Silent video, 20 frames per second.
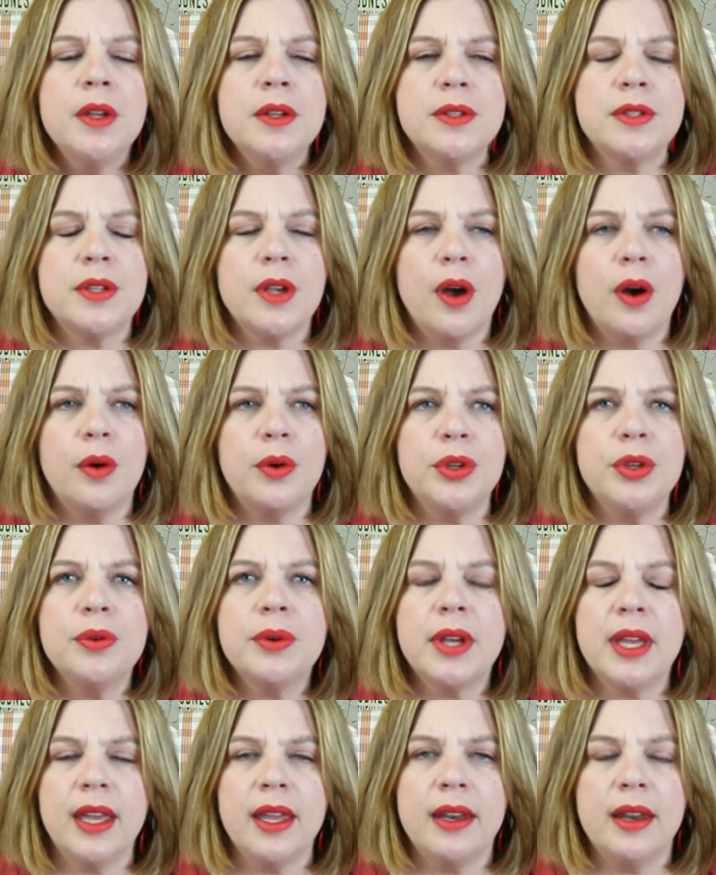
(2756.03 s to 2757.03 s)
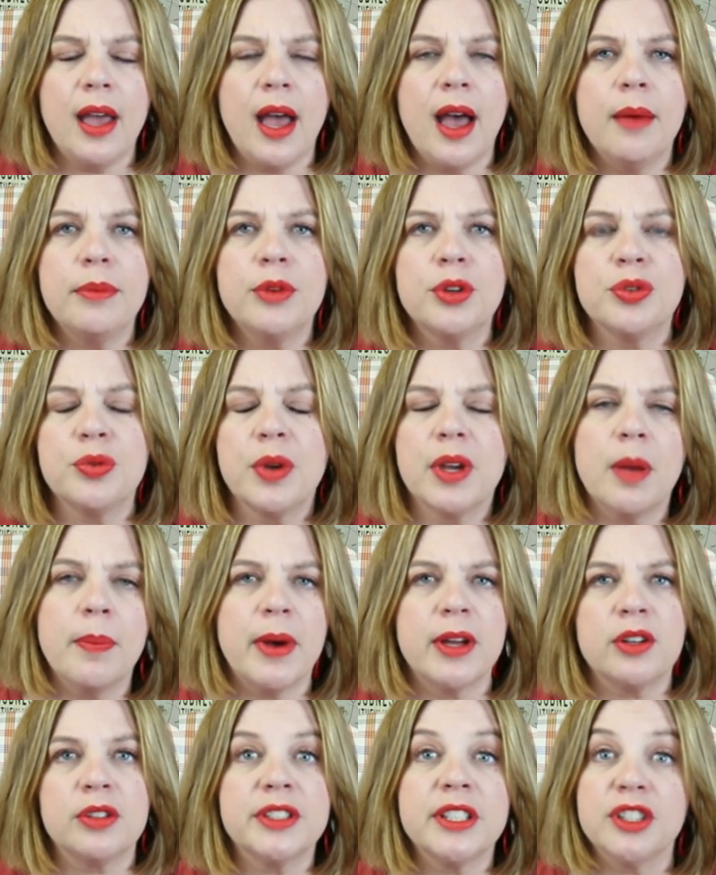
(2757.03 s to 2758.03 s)
So you can, um, they're doing a
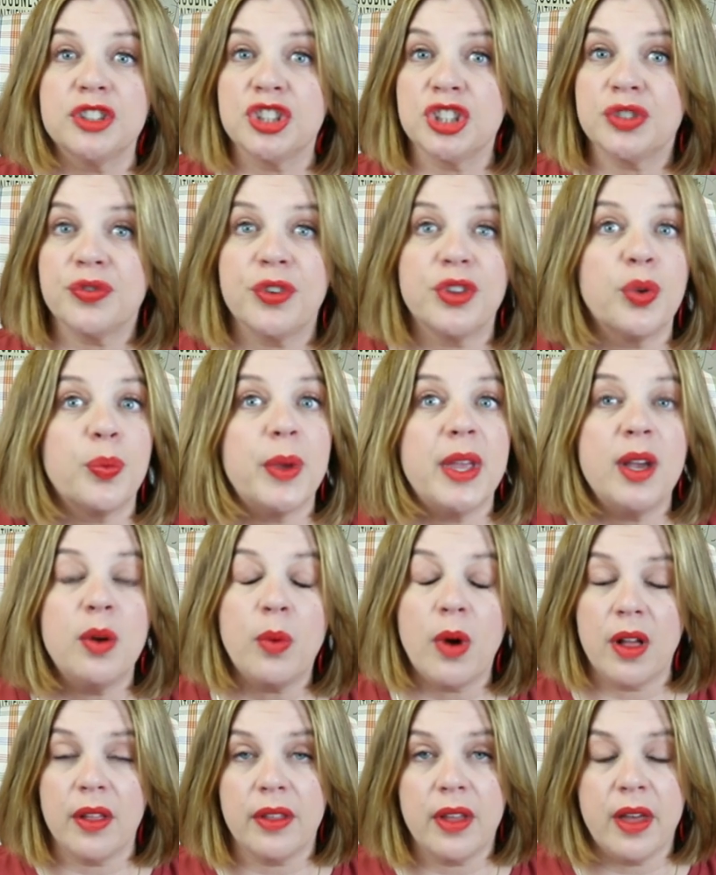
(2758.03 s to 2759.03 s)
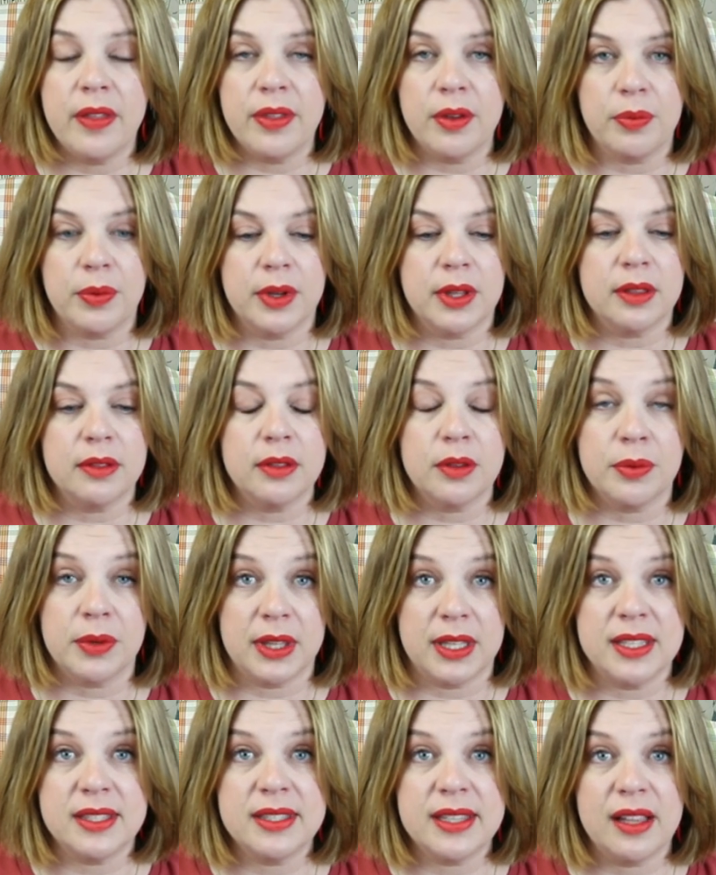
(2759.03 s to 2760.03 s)
bundle deal just for the week while uh, the, re the
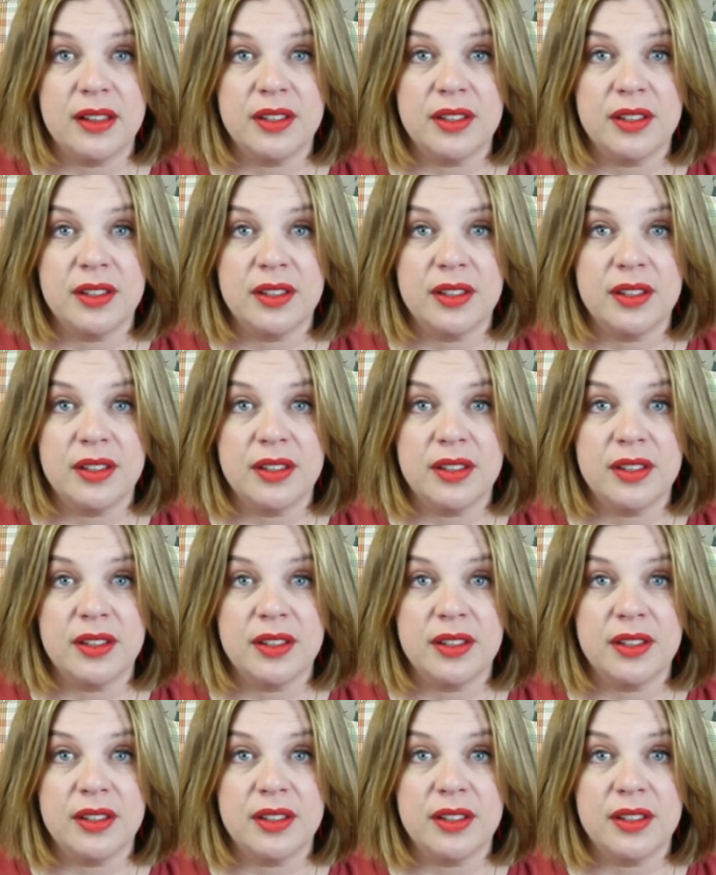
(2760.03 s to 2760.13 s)
release